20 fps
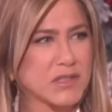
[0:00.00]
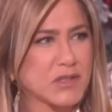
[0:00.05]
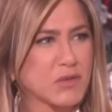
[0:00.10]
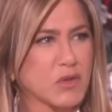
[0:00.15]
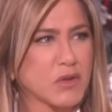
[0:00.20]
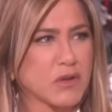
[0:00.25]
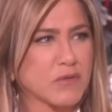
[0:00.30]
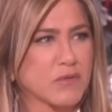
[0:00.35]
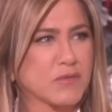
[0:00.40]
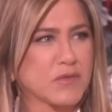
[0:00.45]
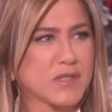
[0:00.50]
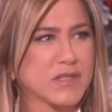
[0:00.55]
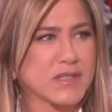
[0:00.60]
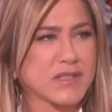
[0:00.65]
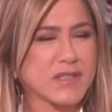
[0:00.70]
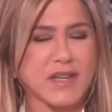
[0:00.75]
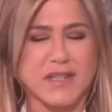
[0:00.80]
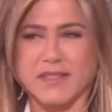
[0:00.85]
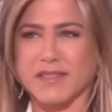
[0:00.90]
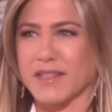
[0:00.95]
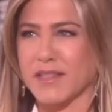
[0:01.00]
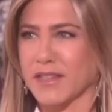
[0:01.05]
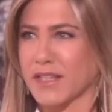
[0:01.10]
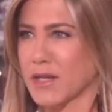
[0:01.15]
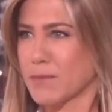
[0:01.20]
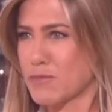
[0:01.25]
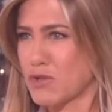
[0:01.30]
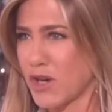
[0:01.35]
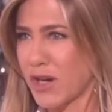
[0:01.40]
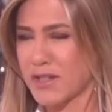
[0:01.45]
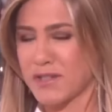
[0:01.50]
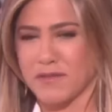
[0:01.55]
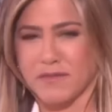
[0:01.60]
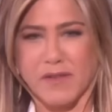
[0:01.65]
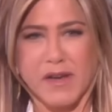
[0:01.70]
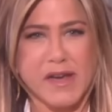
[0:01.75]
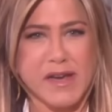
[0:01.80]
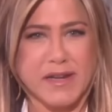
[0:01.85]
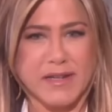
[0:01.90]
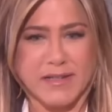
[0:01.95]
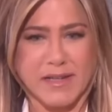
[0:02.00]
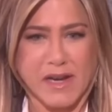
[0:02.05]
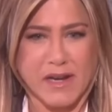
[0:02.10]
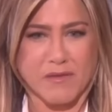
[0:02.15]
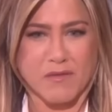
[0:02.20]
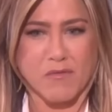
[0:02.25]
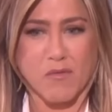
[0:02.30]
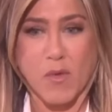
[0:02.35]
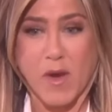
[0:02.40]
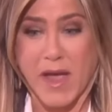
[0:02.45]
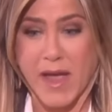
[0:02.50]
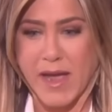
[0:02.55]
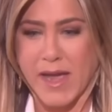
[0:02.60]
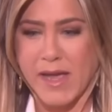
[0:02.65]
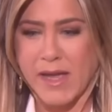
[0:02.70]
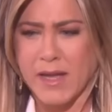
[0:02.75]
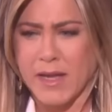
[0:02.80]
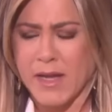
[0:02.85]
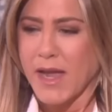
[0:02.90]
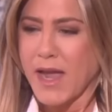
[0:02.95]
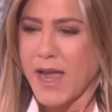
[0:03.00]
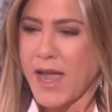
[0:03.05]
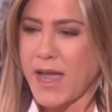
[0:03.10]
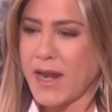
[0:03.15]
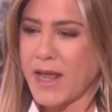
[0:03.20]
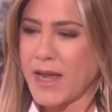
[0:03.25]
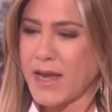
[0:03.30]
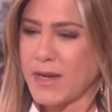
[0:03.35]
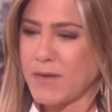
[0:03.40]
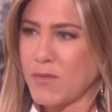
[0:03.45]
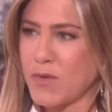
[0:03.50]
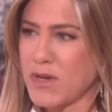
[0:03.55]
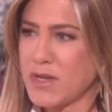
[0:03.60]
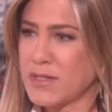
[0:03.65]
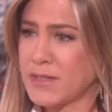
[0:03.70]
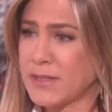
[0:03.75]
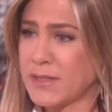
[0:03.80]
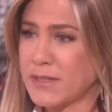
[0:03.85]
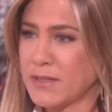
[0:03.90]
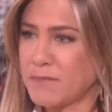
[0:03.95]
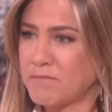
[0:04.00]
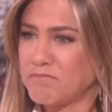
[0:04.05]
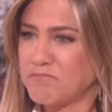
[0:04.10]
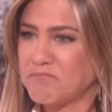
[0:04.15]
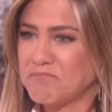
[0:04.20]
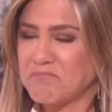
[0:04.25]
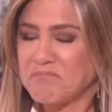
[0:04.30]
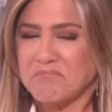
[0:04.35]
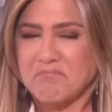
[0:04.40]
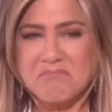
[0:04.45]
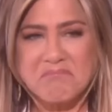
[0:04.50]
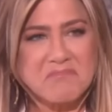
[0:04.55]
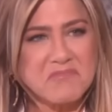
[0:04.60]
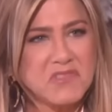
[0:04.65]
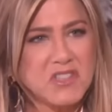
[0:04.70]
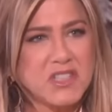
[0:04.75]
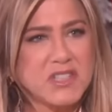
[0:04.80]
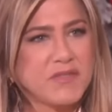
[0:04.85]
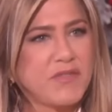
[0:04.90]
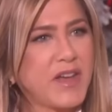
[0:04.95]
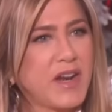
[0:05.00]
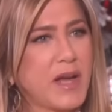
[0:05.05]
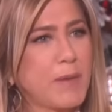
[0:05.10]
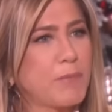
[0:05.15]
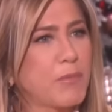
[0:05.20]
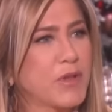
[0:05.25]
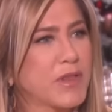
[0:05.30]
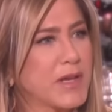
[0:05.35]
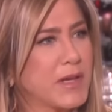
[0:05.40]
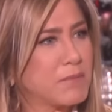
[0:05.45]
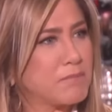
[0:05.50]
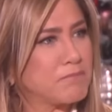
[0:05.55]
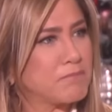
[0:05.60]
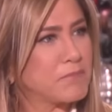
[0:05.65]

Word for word: this sort of disgustingly objectifying kind of way. And I was just fed up with it.